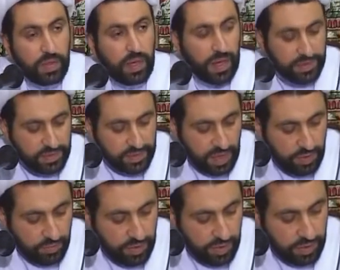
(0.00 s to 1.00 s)
a
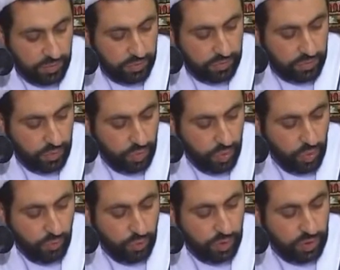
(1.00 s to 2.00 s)
savior who
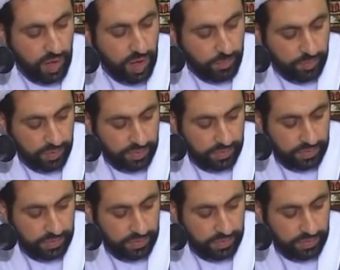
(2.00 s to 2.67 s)
would come,